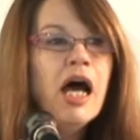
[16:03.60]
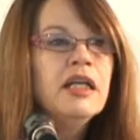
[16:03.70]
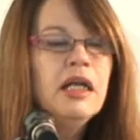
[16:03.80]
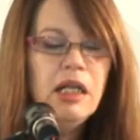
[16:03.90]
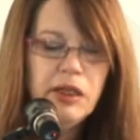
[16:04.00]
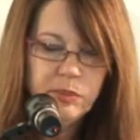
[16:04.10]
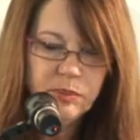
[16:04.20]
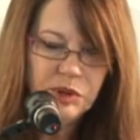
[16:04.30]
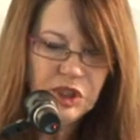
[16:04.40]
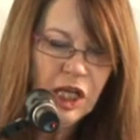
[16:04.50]
and
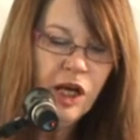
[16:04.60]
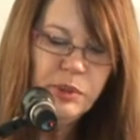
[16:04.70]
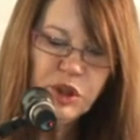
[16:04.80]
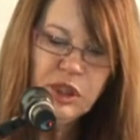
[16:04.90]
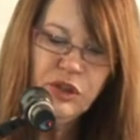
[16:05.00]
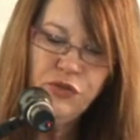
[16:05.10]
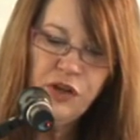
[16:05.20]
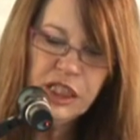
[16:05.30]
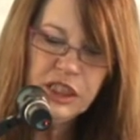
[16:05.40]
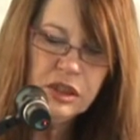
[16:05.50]
glimpse between
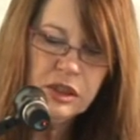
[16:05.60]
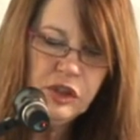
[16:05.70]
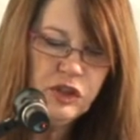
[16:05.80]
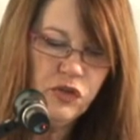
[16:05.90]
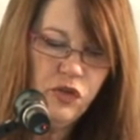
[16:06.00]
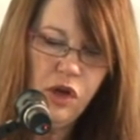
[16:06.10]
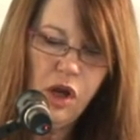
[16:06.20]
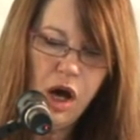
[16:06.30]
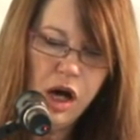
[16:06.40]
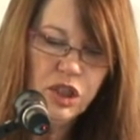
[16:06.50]
verticals of
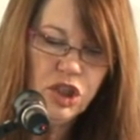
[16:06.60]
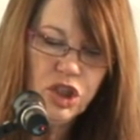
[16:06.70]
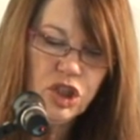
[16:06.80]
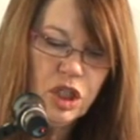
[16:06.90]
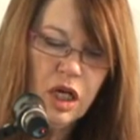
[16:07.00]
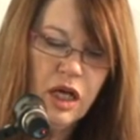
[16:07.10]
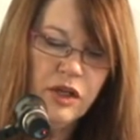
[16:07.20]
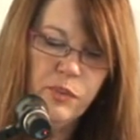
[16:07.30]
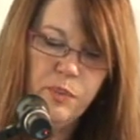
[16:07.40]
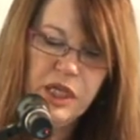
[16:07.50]
larch
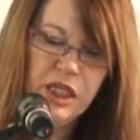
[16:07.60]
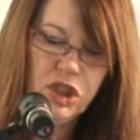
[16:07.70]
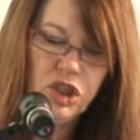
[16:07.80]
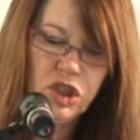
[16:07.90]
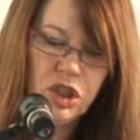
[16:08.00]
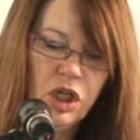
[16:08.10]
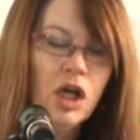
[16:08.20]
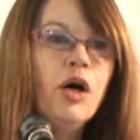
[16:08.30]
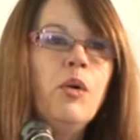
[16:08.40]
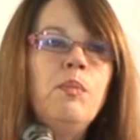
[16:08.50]
and beech,
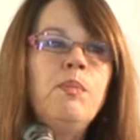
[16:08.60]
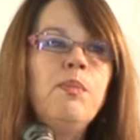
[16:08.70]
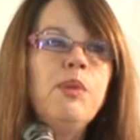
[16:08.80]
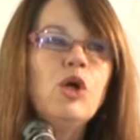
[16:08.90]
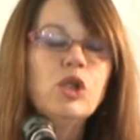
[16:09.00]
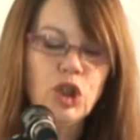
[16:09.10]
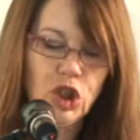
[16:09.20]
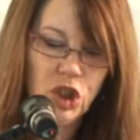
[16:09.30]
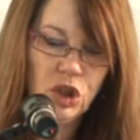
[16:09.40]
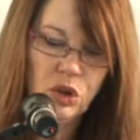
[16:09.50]

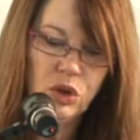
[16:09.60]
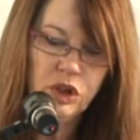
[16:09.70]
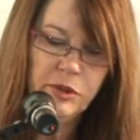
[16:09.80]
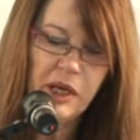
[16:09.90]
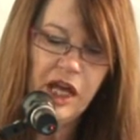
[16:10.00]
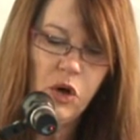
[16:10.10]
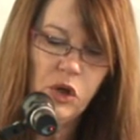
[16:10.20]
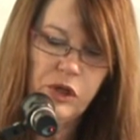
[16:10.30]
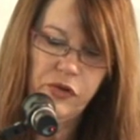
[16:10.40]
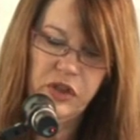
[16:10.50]
blotched
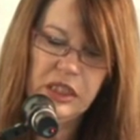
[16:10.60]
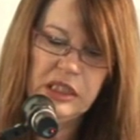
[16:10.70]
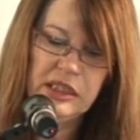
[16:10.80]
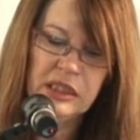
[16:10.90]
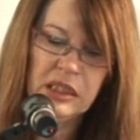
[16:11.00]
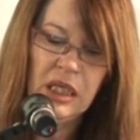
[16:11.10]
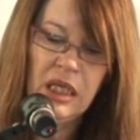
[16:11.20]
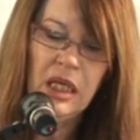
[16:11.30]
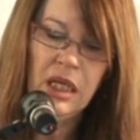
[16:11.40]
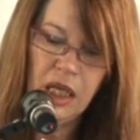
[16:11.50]
autobiographies
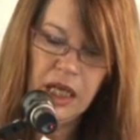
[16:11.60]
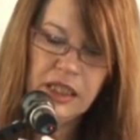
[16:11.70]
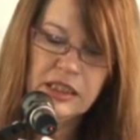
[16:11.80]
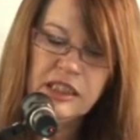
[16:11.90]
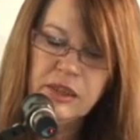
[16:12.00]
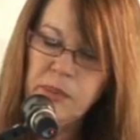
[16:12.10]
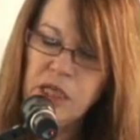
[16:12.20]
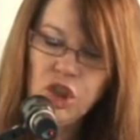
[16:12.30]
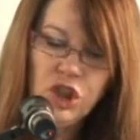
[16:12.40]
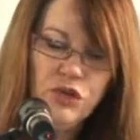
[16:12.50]
like
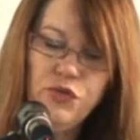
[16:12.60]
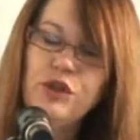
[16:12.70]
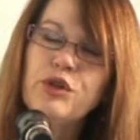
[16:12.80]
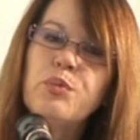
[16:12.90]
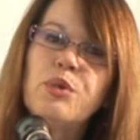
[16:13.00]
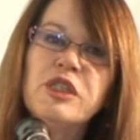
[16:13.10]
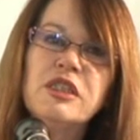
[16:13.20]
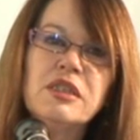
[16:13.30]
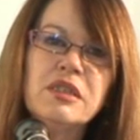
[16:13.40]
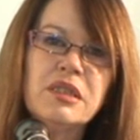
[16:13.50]
smudged
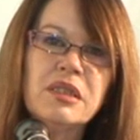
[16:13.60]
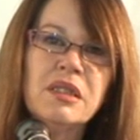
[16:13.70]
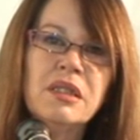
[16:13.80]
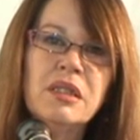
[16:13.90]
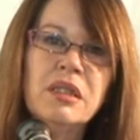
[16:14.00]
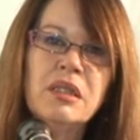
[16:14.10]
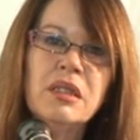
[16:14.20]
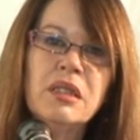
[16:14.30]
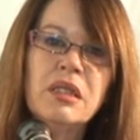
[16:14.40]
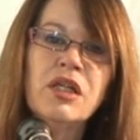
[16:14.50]
footprints
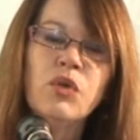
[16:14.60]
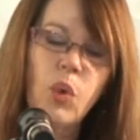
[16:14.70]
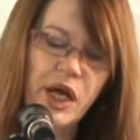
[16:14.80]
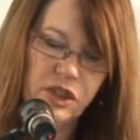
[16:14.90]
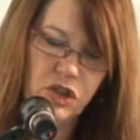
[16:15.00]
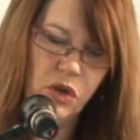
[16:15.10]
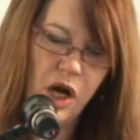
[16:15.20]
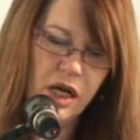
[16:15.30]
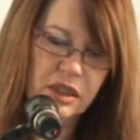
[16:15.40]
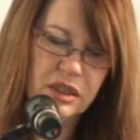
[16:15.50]
in wet
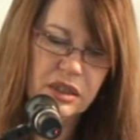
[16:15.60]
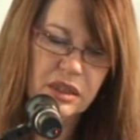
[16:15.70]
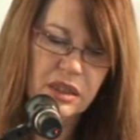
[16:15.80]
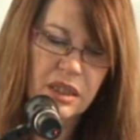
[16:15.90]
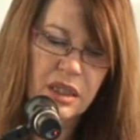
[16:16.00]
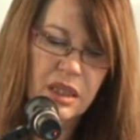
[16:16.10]
grass.